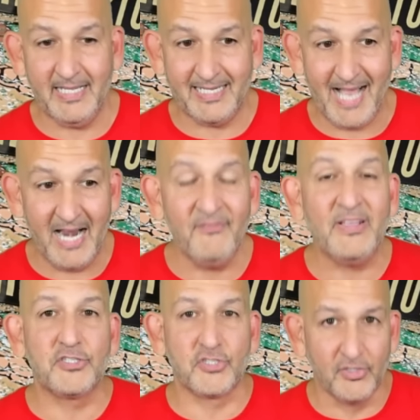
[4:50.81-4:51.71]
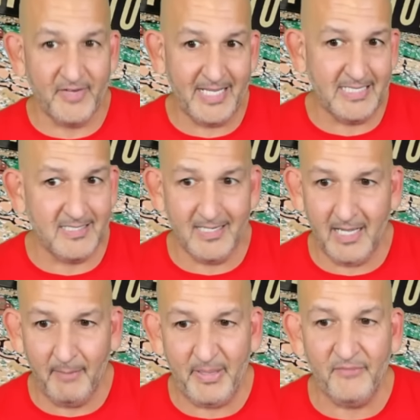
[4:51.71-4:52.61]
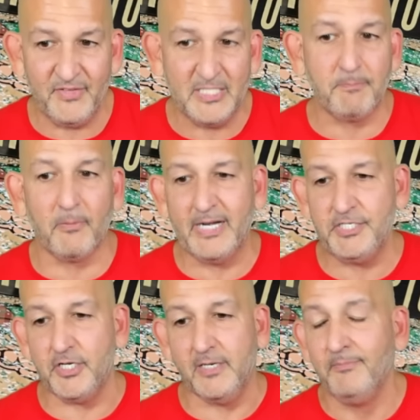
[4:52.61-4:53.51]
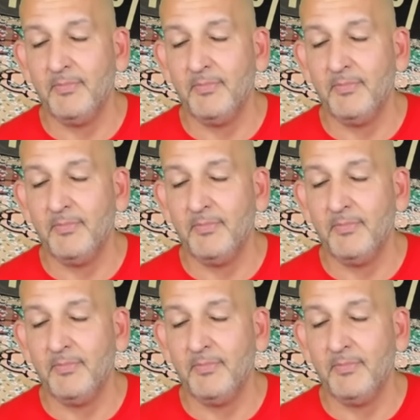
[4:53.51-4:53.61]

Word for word: kind of it serving as a, a bit of inspiration,